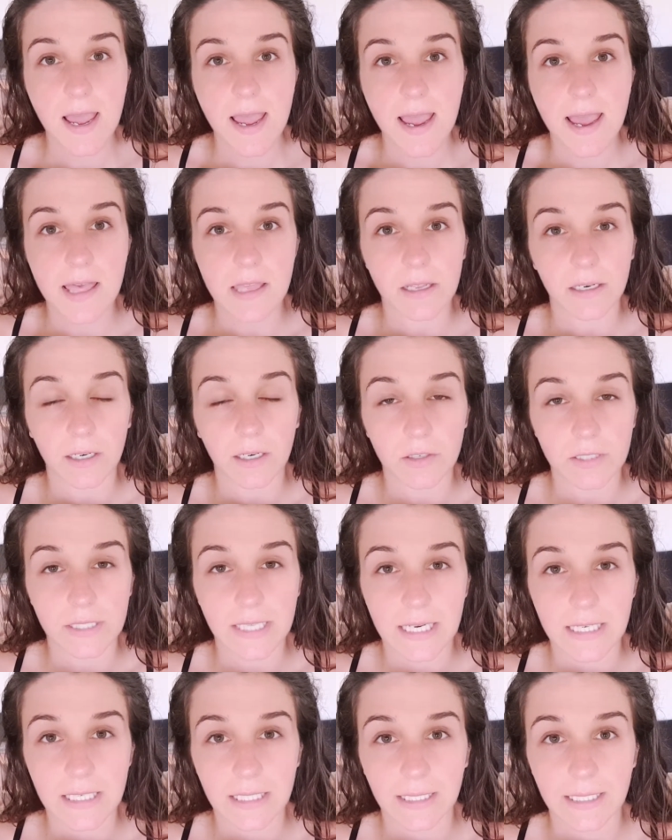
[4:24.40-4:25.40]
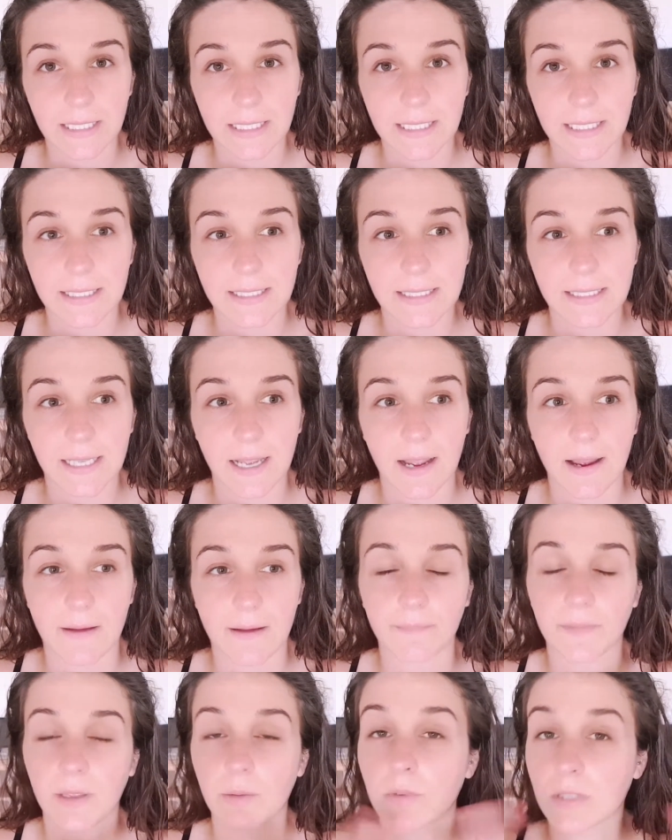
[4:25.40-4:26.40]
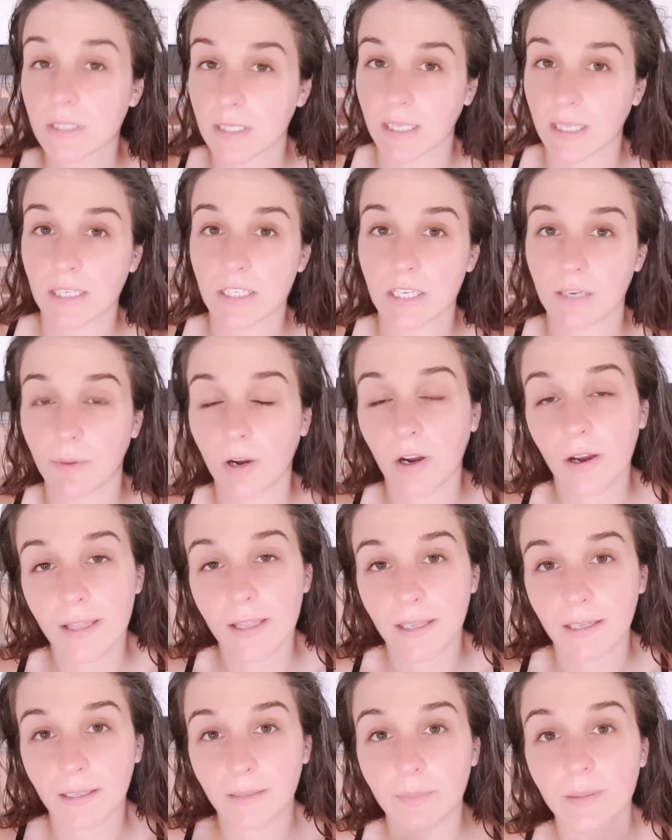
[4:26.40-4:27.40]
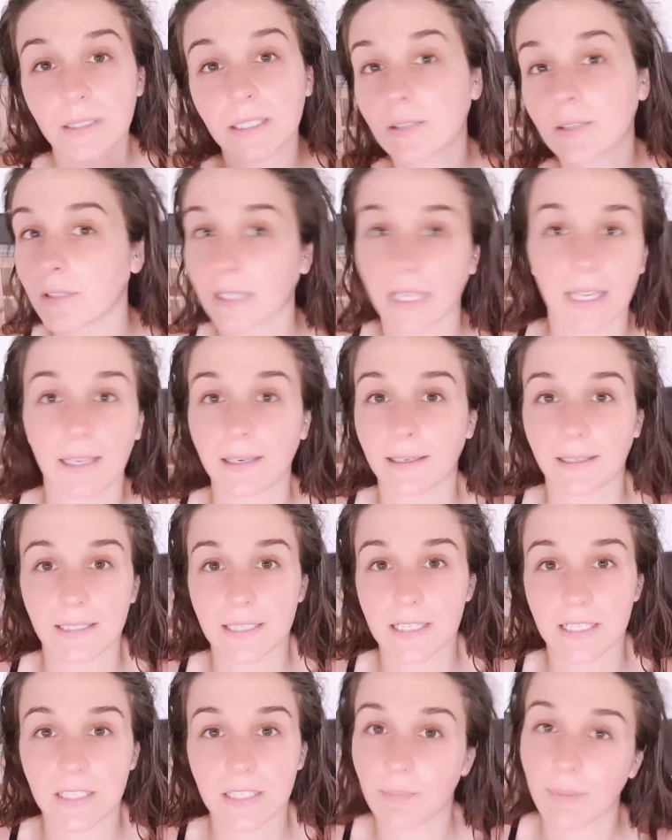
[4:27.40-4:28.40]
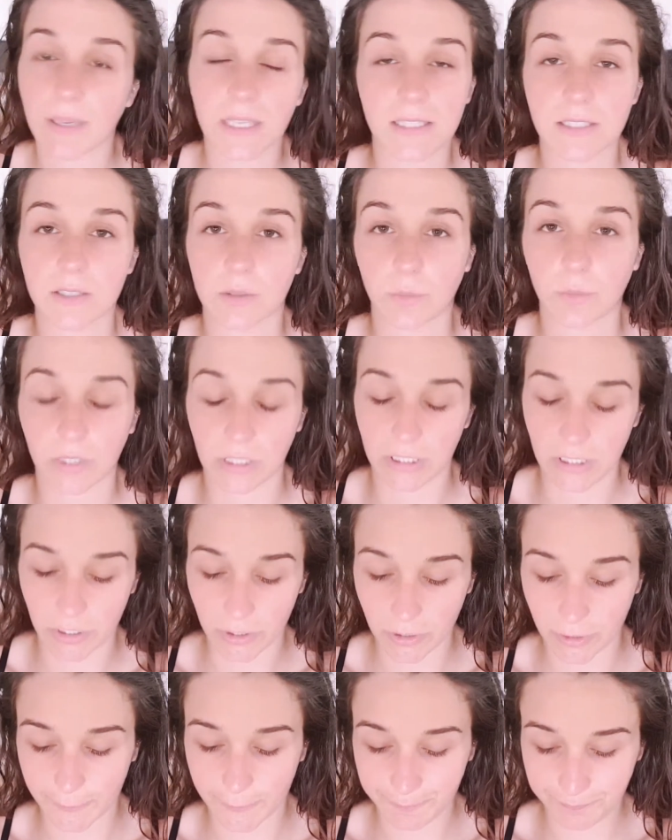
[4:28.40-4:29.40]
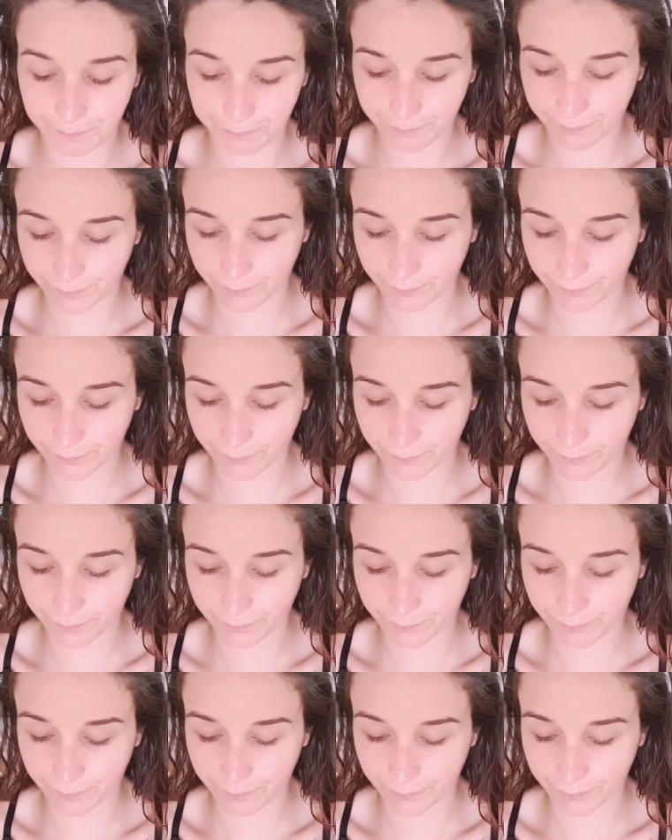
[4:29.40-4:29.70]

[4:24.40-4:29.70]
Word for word: And then in Los Angeles, um, that wasn't that cheap either, but all again, it just depends on what you do.